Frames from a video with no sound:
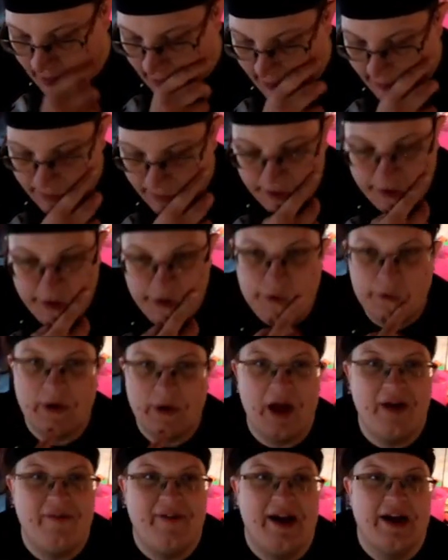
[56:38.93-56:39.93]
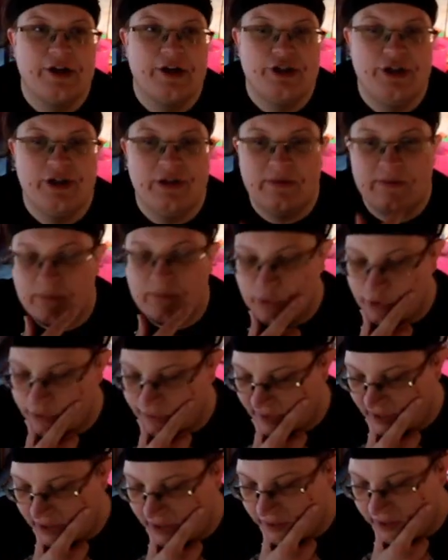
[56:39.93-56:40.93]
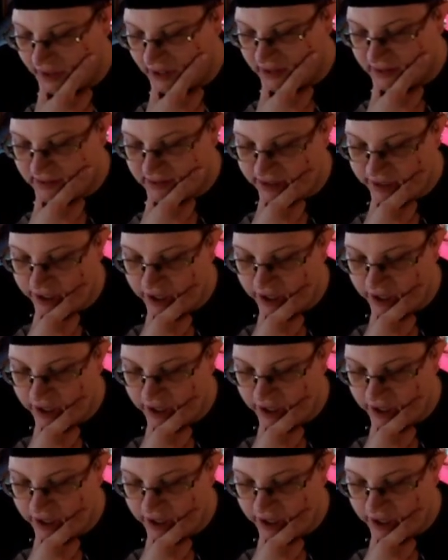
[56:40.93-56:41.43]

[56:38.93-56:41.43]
the new live action movie Ariel's